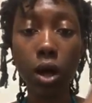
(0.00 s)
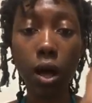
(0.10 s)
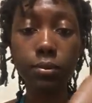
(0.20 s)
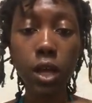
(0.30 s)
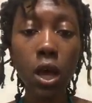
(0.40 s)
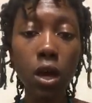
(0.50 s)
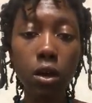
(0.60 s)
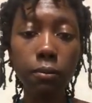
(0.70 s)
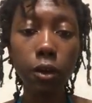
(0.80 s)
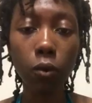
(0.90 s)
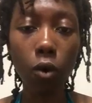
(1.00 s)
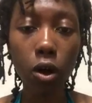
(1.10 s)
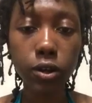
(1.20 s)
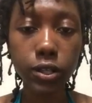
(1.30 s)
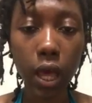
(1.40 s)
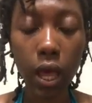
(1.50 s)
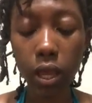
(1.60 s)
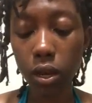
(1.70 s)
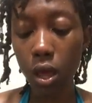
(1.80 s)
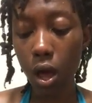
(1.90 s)
of Cups. Could be a water
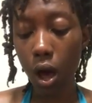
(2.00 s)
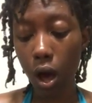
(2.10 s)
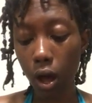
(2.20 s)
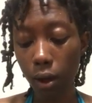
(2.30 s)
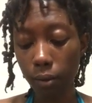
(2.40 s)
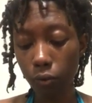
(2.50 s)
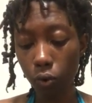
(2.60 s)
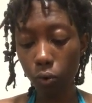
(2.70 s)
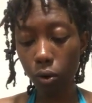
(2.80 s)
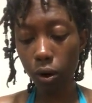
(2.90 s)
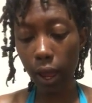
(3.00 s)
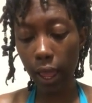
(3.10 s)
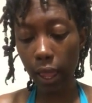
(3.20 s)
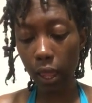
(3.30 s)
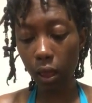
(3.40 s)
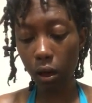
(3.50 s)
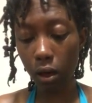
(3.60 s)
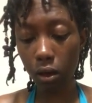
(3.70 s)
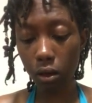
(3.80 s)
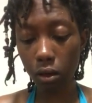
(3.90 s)
sign or a
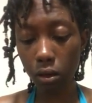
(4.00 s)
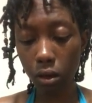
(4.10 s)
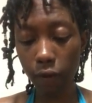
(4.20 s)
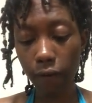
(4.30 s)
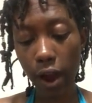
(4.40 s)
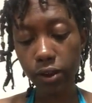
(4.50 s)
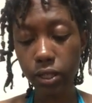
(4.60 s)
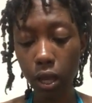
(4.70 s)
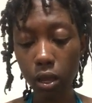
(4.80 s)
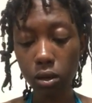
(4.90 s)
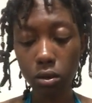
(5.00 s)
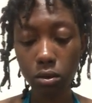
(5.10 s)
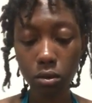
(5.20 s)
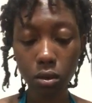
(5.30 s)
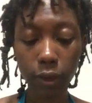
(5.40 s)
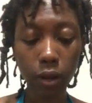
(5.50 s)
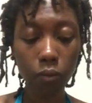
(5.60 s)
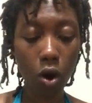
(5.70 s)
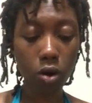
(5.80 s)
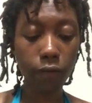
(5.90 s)
fire sign. I'm
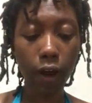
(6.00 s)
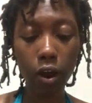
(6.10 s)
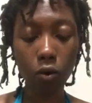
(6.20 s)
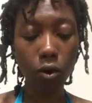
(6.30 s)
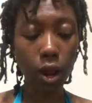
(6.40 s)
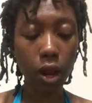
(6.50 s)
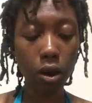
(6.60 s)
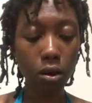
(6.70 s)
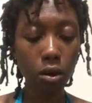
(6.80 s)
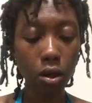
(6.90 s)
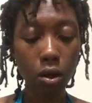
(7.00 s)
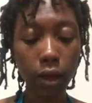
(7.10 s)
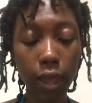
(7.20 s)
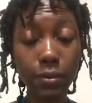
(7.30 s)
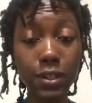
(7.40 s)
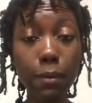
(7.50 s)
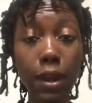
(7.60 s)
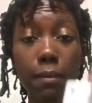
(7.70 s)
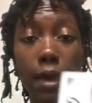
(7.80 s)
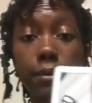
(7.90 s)
getting water, fire, or air. Okay,
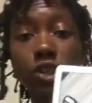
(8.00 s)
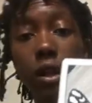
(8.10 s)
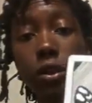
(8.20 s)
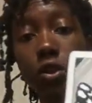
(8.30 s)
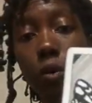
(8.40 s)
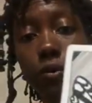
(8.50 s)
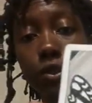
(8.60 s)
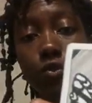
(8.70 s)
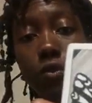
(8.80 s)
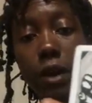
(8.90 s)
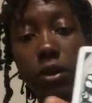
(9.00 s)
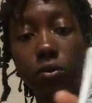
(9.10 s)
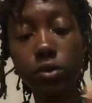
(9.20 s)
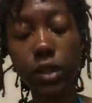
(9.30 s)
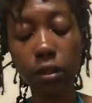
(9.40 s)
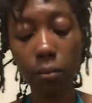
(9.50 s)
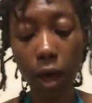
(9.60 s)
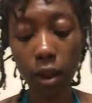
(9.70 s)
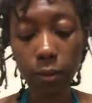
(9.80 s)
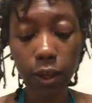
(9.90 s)
somebody may be juggling, though, with the Two of Pentacles at the
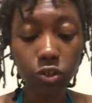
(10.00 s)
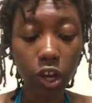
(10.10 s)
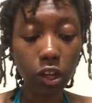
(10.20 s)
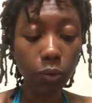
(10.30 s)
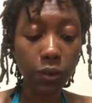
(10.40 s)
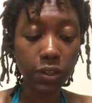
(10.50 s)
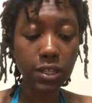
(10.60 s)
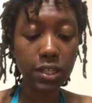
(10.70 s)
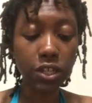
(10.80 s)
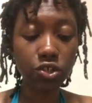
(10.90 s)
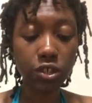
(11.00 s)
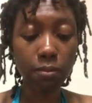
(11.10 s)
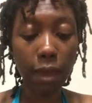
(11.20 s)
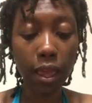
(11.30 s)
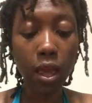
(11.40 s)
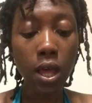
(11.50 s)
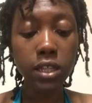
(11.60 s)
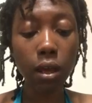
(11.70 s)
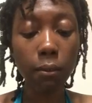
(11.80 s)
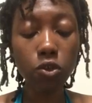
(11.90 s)
bottom. Either juggling with a decision to make.
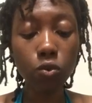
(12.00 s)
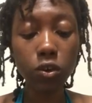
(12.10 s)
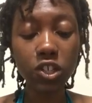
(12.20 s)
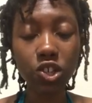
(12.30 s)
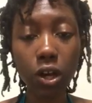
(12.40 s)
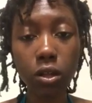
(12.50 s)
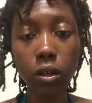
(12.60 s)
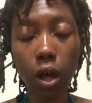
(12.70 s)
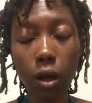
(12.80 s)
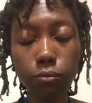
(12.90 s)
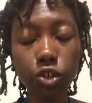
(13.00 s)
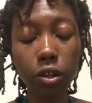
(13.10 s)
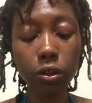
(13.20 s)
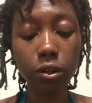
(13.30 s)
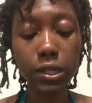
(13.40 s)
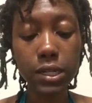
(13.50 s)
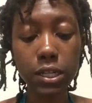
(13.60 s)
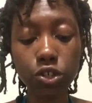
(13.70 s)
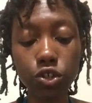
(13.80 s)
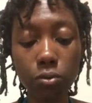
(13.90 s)
Some of you are just juggling the
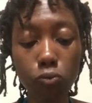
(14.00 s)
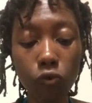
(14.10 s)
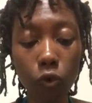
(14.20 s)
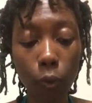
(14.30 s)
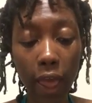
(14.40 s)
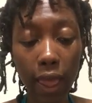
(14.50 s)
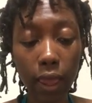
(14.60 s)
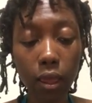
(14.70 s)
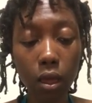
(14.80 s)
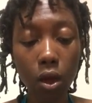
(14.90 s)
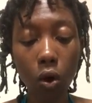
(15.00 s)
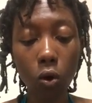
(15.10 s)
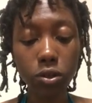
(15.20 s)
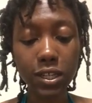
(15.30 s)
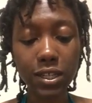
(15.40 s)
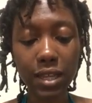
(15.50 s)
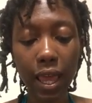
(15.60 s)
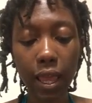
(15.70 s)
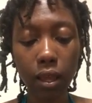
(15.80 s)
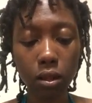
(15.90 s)
decision to move away or to
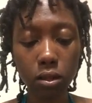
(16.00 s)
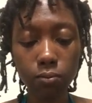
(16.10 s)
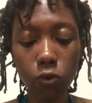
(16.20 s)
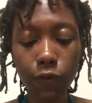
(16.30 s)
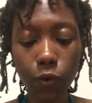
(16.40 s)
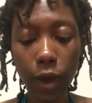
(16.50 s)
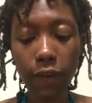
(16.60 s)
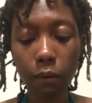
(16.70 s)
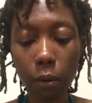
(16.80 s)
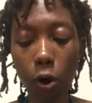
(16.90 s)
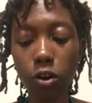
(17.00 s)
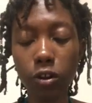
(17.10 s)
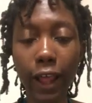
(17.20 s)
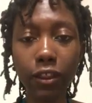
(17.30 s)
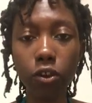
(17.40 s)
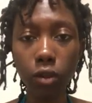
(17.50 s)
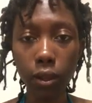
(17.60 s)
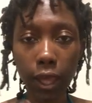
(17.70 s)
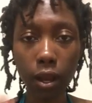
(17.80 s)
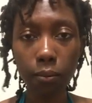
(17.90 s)
stay. Move away from a partner, like
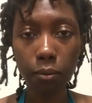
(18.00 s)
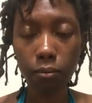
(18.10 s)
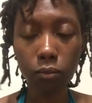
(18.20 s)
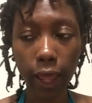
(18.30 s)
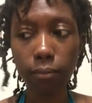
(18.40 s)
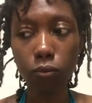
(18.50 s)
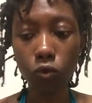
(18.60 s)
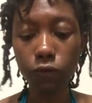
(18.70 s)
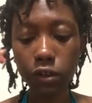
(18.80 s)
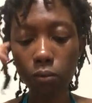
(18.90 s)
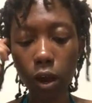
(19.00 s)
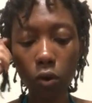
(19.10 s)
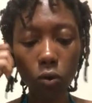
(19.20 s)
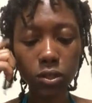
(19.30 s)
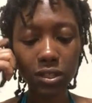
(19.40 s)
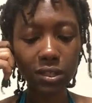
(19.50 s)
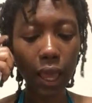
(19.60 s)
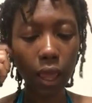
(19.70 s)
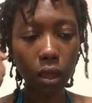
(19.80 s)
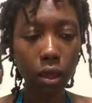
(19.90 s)
literally get up and like move somewhere, or to
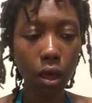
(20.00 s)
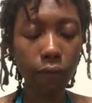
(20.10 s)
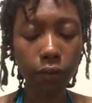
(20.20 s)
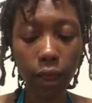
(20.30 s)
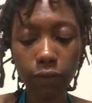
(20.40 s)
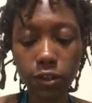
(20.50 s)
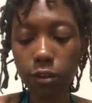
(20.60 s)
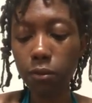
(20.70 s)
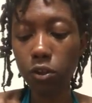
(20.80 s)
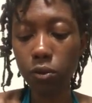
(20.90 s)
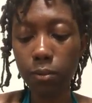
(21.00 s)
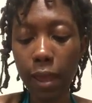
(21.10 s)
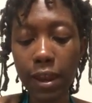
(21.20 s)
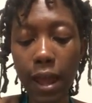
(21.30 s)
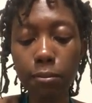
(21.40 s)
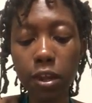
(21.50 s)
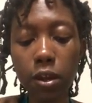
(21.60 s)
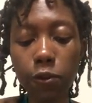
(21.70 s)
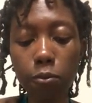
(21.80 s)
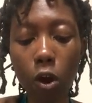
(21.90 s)
stay. I feel like for some of you, it may not be
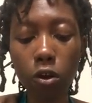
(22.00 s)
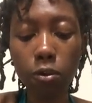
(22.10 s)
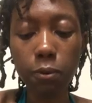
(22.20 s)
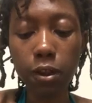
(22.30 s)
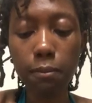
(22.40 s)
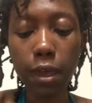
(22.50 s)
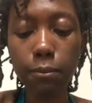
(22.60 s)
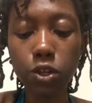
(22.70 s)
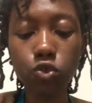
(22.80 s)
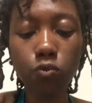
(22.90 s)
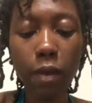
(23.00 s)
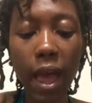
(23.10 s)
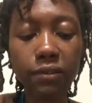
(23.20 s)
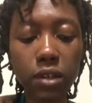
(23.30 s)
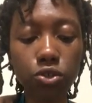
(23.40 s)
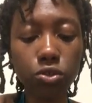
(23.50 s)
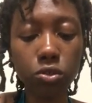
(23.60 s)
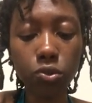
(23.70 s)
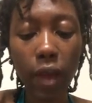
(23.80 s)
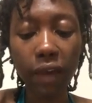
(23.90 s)
another partner, but it may be two paths that
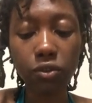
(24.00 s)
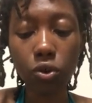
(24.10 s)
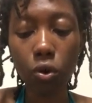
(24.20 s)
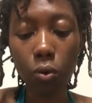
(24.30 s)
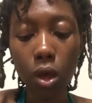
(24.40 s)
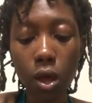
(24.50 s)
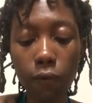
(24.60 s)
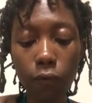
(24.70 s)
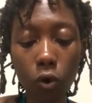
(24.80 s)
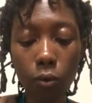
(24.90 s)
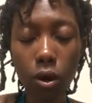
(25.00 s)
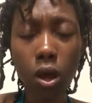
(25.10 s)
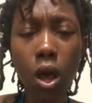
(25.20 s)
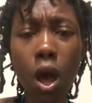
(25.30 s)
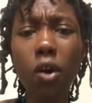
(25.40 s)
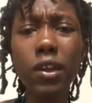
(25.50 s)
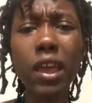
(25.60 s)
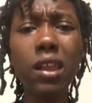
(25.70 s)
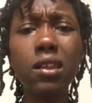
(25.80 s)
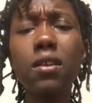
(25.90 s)
you have to go forward. Oh
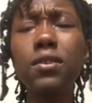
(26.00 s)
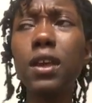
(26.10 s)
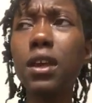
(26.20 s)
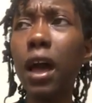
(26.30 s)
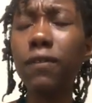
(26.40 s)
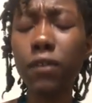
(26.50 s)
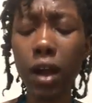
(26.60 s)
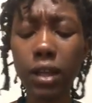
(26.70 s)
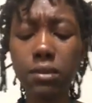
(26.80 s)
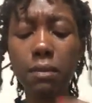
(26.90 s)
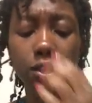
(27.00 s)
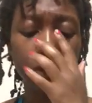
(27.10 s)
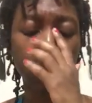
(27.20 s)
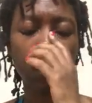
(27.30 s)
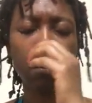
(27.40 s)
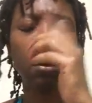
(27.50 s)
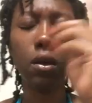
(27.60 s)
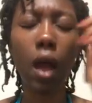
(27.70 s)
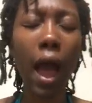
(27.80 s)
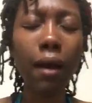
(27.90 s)
yeah, and another thing I forgot to mention,
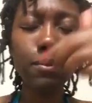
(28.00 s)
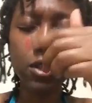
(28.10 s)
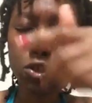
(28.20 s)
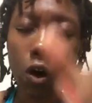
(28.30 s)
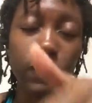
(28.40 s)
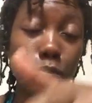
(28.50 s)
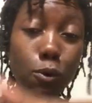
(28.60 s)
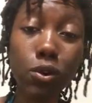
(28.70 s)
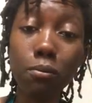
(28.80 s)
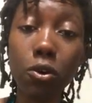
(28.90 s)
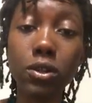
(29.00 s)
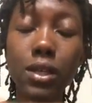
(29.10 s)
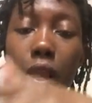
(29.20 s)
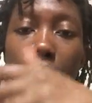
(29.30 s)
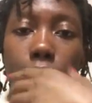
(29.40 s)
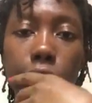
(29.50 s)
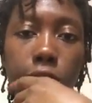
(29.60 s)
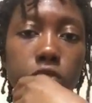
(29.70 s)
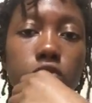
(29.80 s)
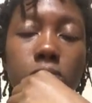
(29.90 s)
I'm a soft-spoken person. I
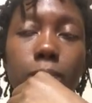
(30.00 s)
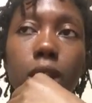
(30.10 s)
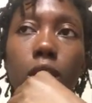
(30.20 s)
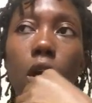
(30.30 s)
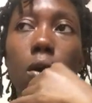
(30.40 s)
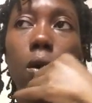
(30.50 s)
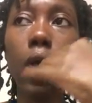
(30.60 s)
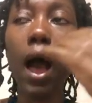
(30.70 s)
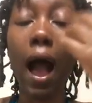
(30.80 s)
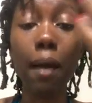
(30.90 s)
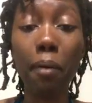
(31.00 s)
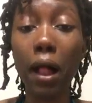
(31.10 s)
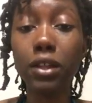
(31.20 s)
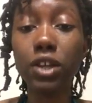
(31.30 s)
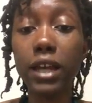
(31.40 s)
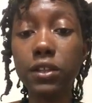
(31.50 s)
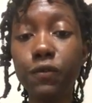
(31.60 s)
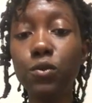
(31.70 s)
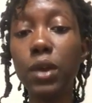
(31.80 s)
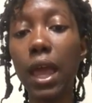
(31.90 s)
really do speak low. I apologize
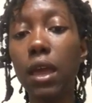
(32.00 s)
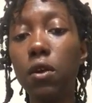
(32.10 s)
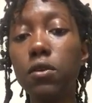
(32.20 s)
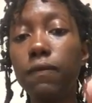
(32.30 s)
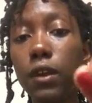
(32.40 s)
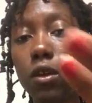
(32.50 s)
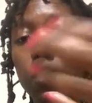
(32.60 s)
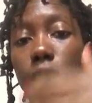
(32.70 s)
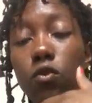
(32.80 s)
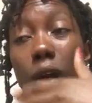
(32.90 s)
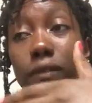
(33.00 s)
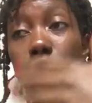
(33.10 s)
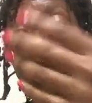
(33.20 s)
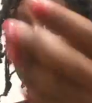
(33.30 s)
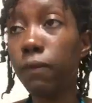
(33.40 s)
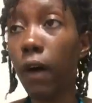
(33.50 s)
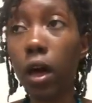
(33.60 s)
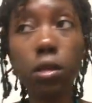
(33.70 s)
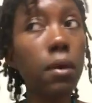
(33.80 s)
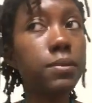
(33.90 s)
if you can't hear the video. If you have to turn the
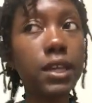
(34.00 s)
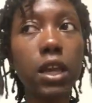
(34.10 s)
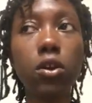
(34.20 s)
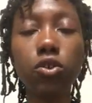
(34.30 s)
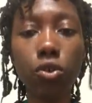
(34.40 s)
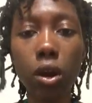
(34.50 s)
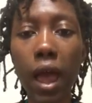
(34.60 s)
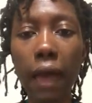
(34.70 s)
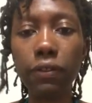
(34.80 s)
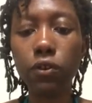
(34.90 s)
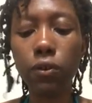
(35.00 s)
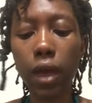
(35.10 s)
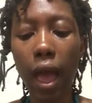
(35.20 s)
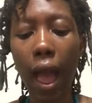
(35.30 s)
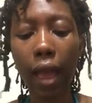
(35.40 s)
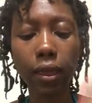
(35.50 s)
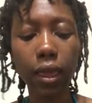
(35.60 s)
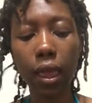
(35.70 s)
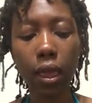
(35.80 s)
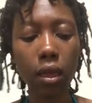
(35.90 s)
volume up to hear it, you're going to have to do that. I
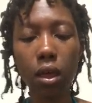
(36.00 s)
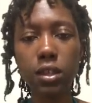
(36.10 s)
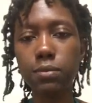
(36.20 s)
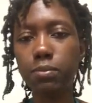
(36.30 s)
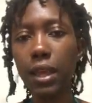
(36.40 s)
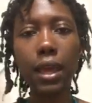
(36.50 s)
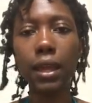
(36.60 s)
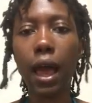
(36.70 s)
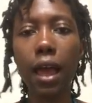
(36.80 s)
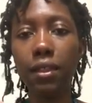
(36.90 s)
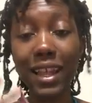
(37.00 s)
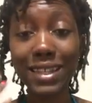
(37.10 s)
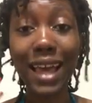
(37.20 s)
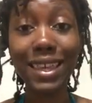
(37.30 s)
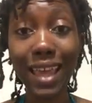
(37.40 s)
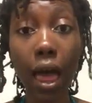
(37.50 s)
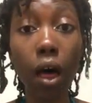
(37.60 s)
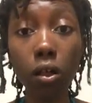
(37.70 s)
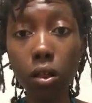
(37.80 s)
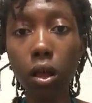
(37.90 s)
can't speak unless I
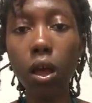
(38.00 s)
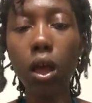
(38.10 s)
yell.